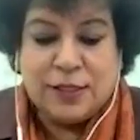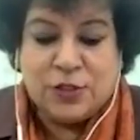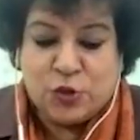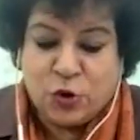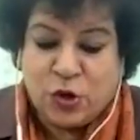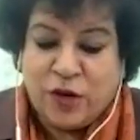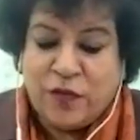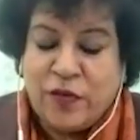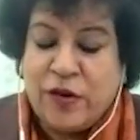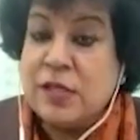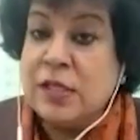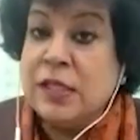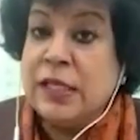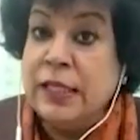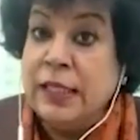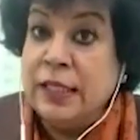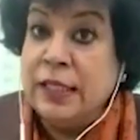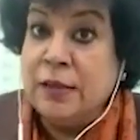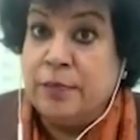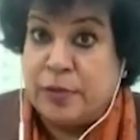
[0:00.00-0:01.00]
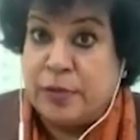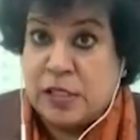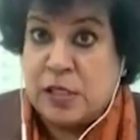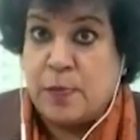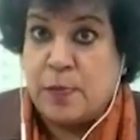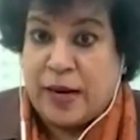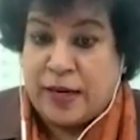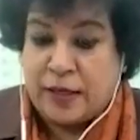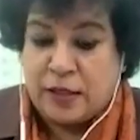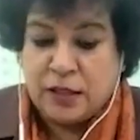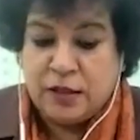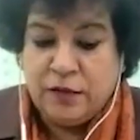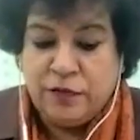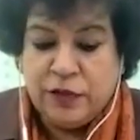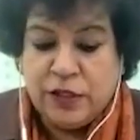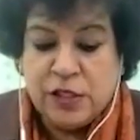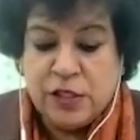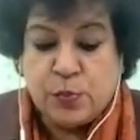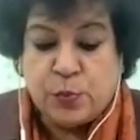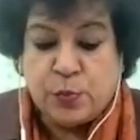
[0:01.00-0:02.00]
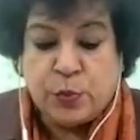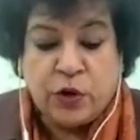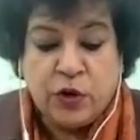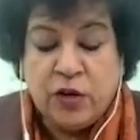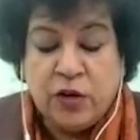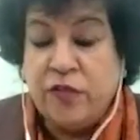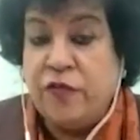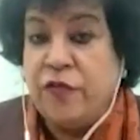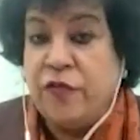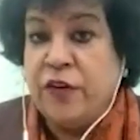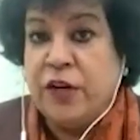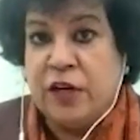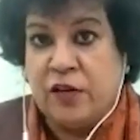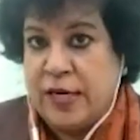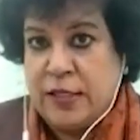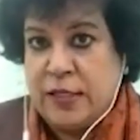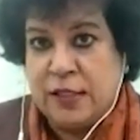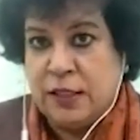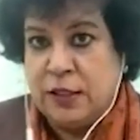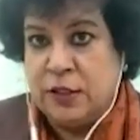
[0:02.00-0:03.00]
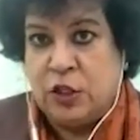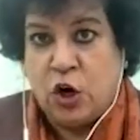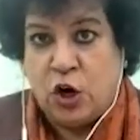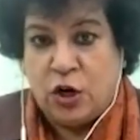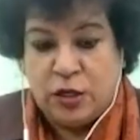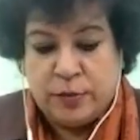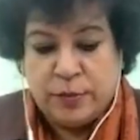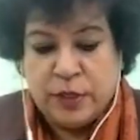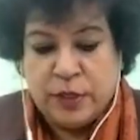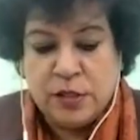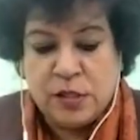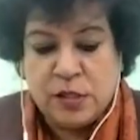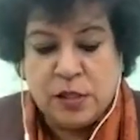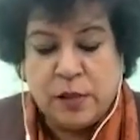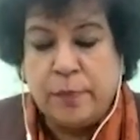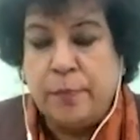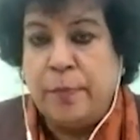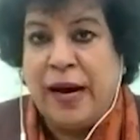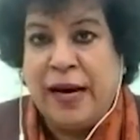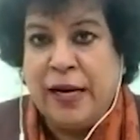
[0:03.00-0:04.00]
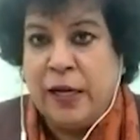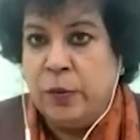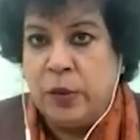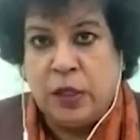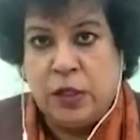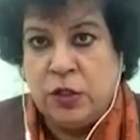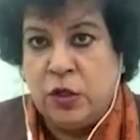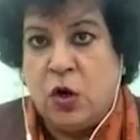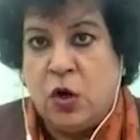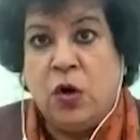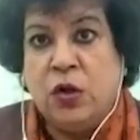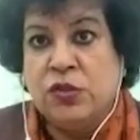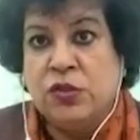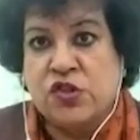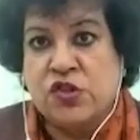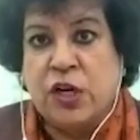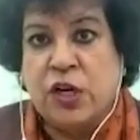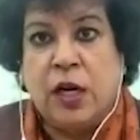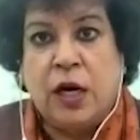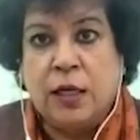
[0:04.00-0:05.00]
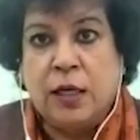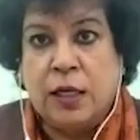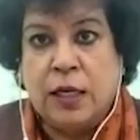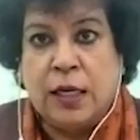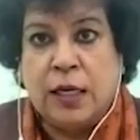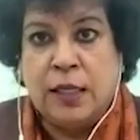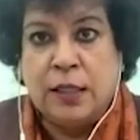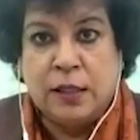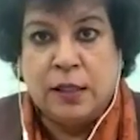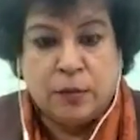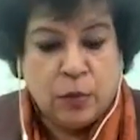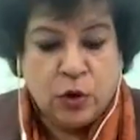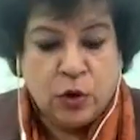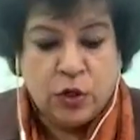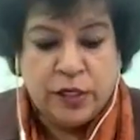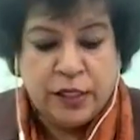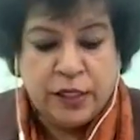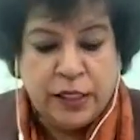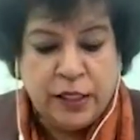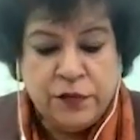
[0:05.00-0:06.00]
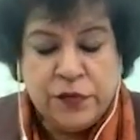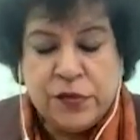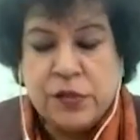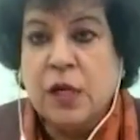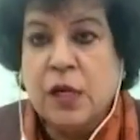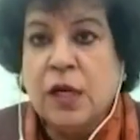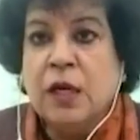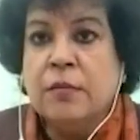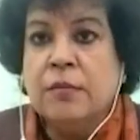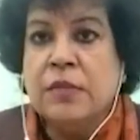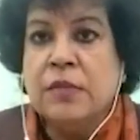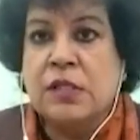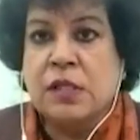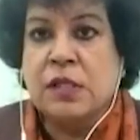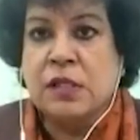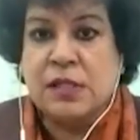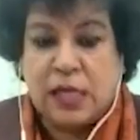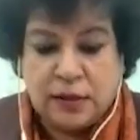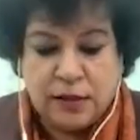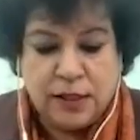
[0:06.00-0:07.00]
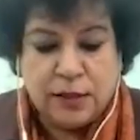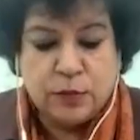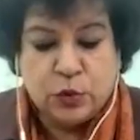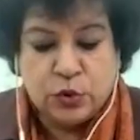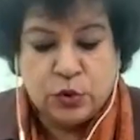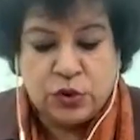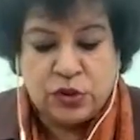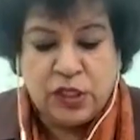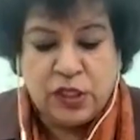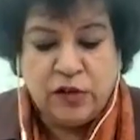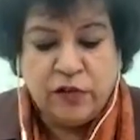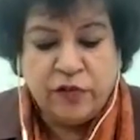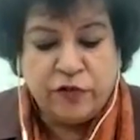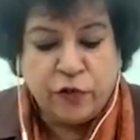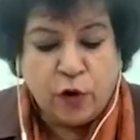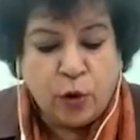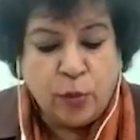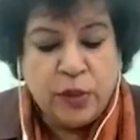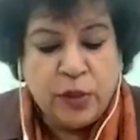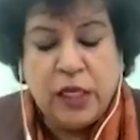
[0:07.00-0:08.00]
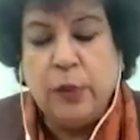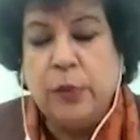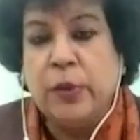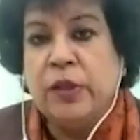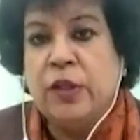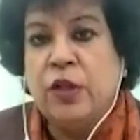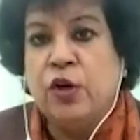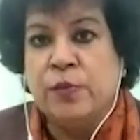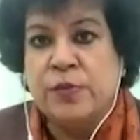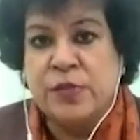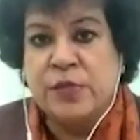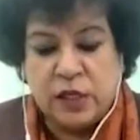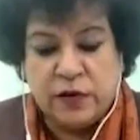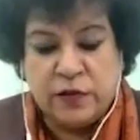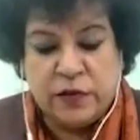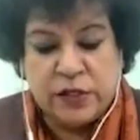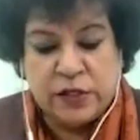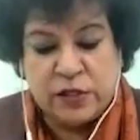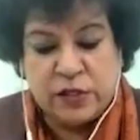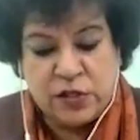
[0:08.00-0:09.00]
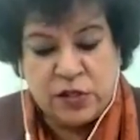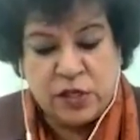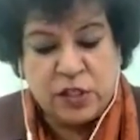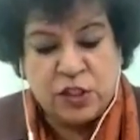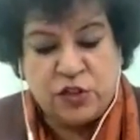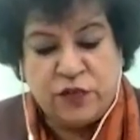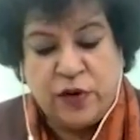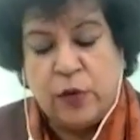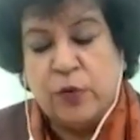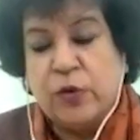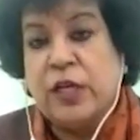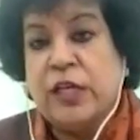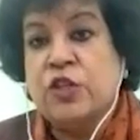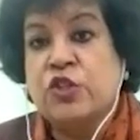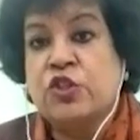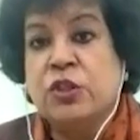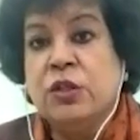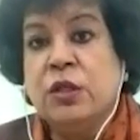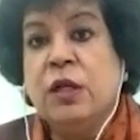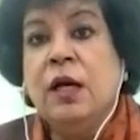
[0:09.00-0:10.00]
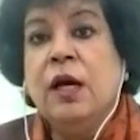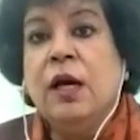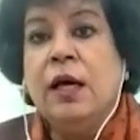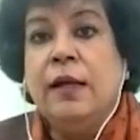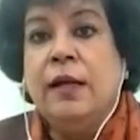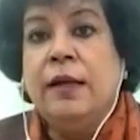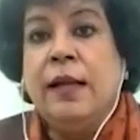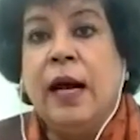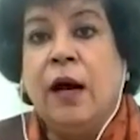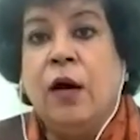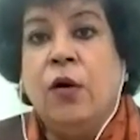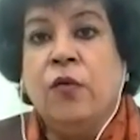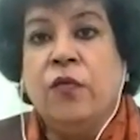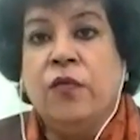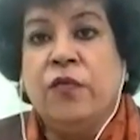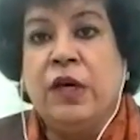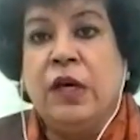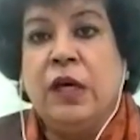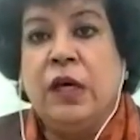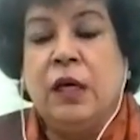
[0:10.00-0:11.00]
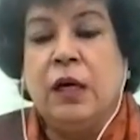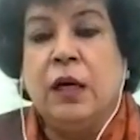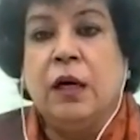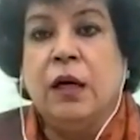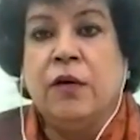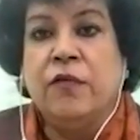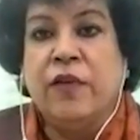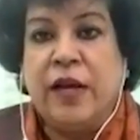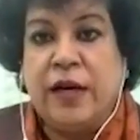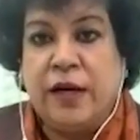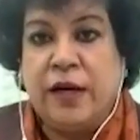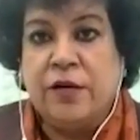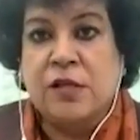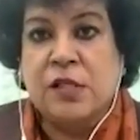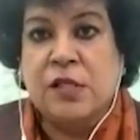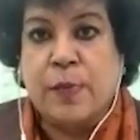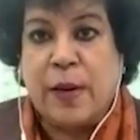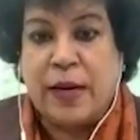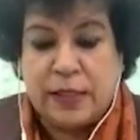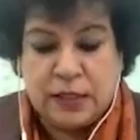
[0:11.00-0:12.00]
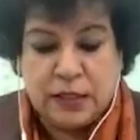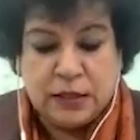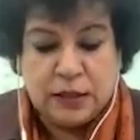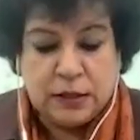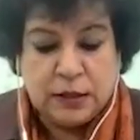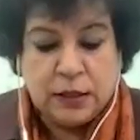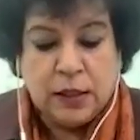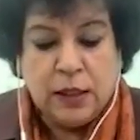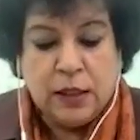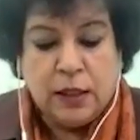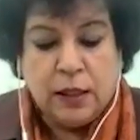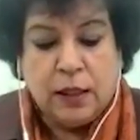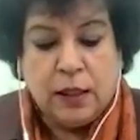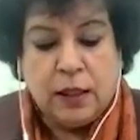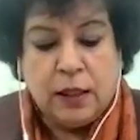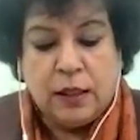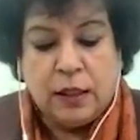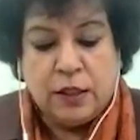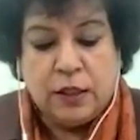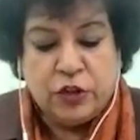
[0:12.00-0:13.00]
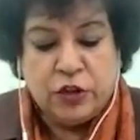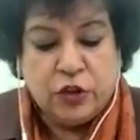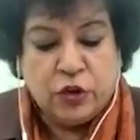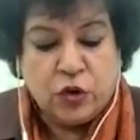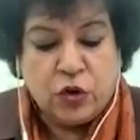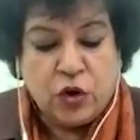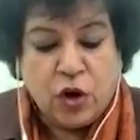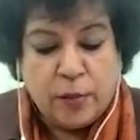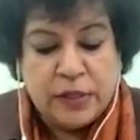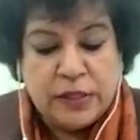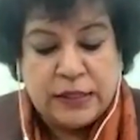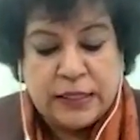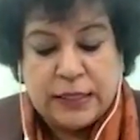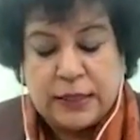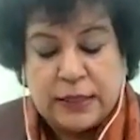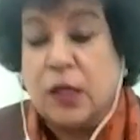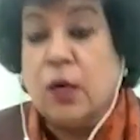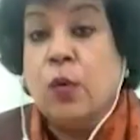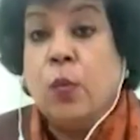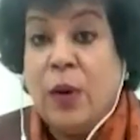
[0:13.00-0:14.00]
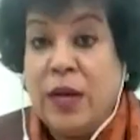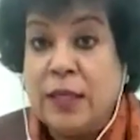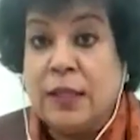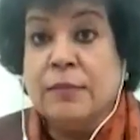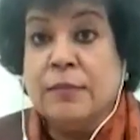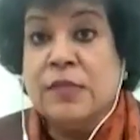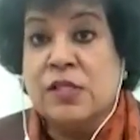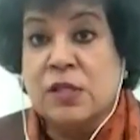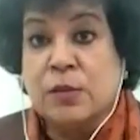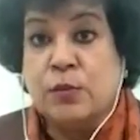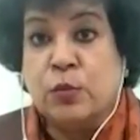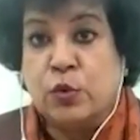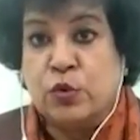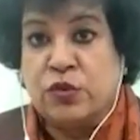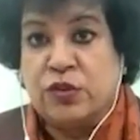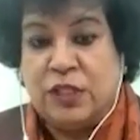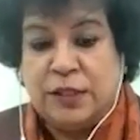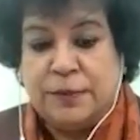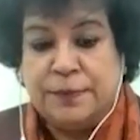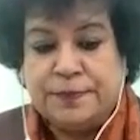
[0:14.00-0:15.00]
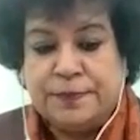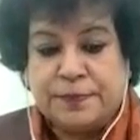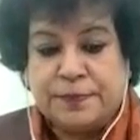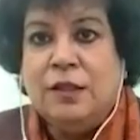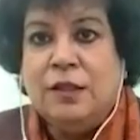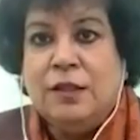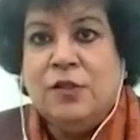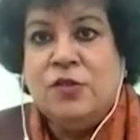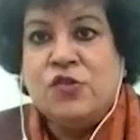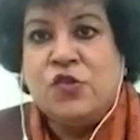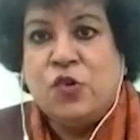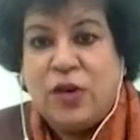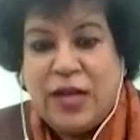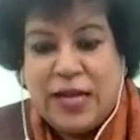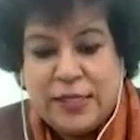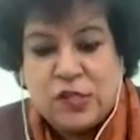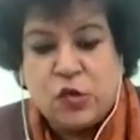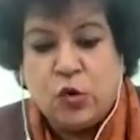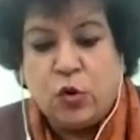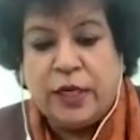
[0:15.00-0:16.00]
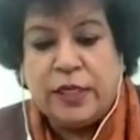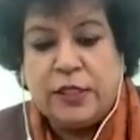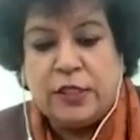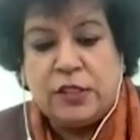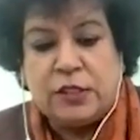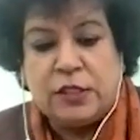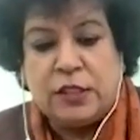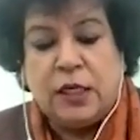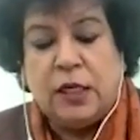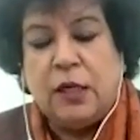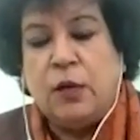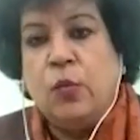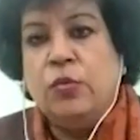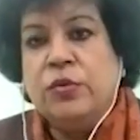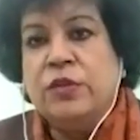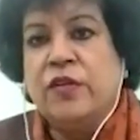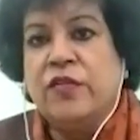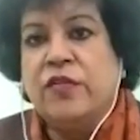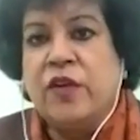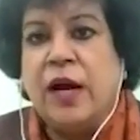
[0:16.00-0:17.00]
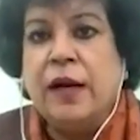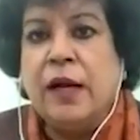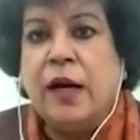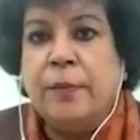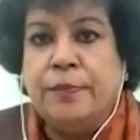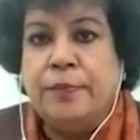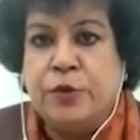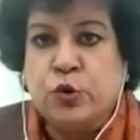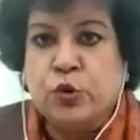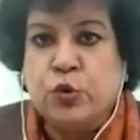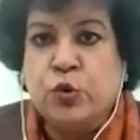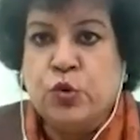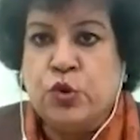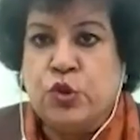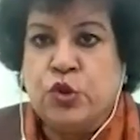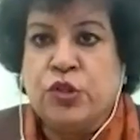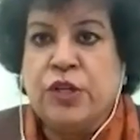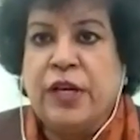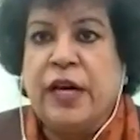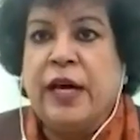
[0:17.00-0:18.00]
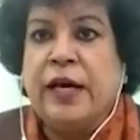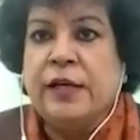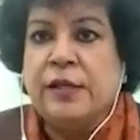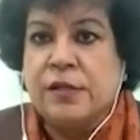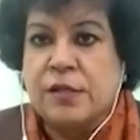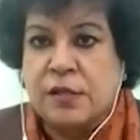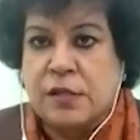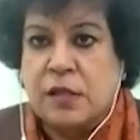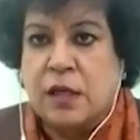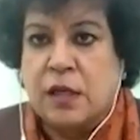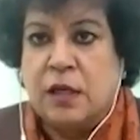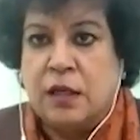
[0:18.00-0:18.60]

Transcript: To give us an Indian perspective is prolific writer and columnist, a byword on Sri Lanka and the Maldives, Mr. Sathiya Moorthy, formerly with the Observer Research Foundation, now the very respected commentator. Welcome, Mr. Moorthy. So let's look at the run-up to today's